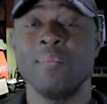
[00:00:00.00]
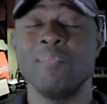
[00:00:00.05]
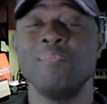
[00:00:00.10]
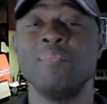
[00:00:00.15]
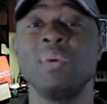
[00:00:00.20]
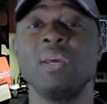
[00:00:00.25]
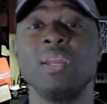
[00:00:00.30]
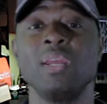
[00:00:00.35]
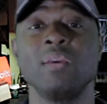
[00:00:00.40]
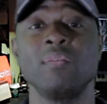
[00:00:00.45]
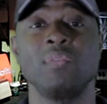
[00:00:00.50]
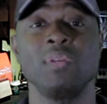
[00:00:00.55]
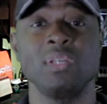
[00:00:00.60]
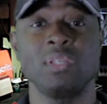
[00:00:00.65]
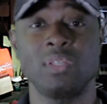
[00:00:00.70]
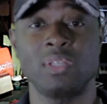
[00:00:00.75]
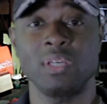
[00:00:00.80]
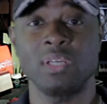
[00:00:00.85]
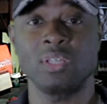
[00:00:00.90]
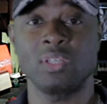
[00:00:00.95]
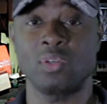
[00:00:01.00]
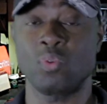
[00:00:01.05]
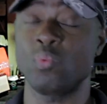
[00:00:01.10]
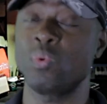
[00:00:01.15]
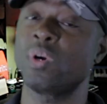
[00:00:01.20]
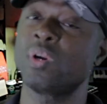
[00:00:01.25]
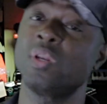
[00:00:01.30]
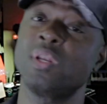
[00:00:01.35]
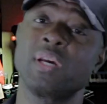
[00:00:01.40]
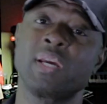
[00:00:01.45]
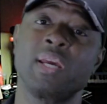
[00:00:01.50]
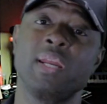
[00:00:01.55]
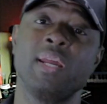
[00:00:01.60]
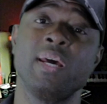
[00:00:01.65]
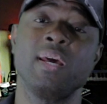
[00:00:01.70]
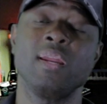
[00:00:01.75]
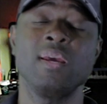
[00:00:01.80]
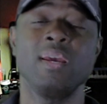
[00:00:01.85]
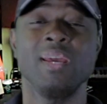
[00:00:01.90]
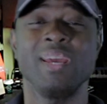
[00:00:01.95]
Many of these things that we're looking
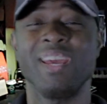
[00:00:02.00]
at,